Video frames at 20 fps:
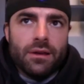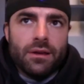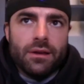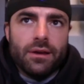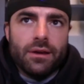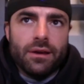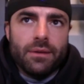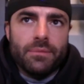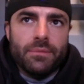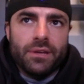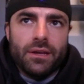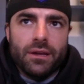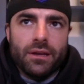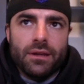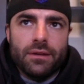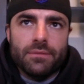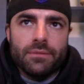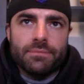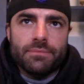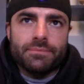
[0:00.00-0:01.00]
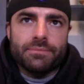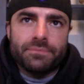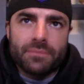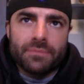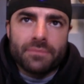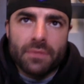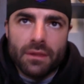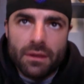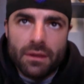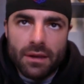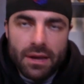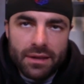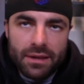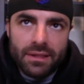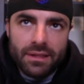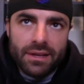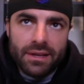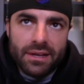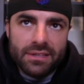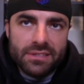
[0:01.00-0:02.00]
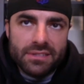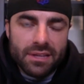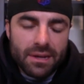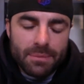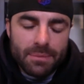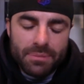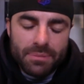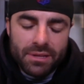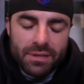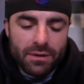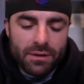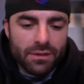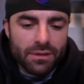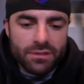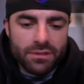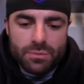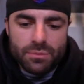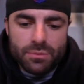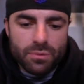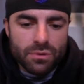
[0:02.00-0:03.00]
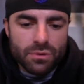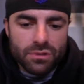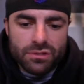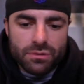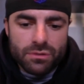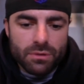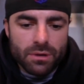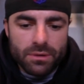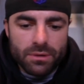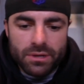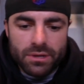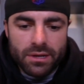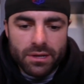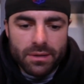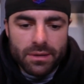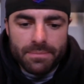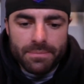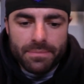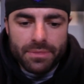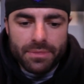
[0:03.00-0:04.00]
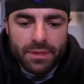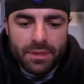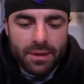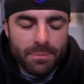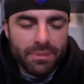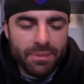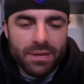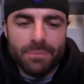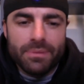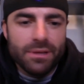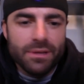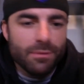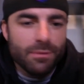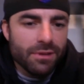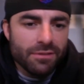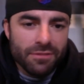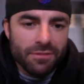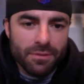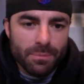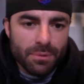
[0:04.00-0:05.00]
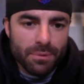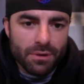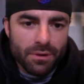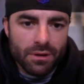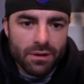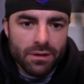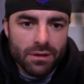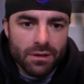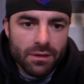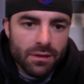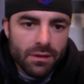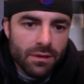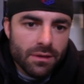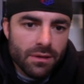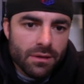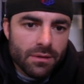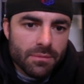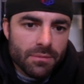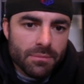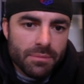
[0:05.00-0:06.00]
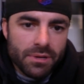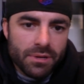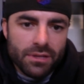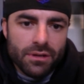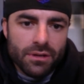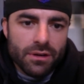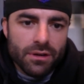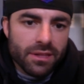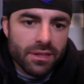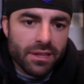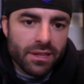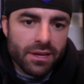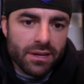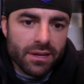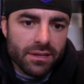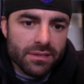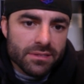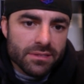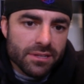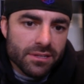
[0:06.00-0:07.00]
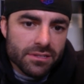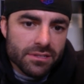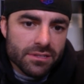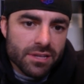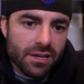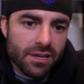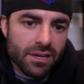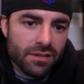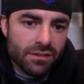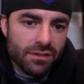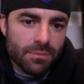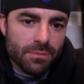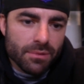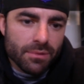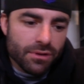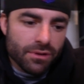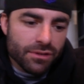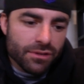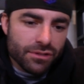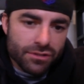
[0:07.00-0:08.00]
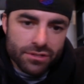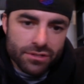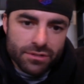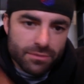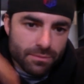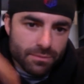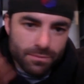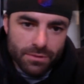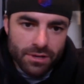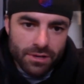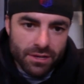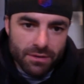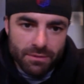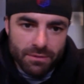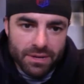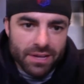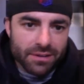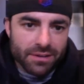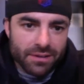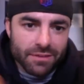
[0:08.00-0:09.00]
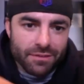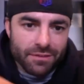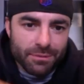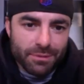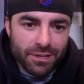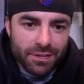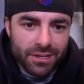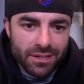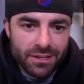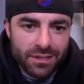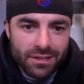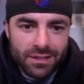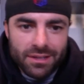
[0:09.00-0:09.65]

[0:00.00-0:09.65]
I mean, I like I said, I played all the sports growing up. I played pee wee football, but you know how that is. They just hand you the ball and you just run around everybody,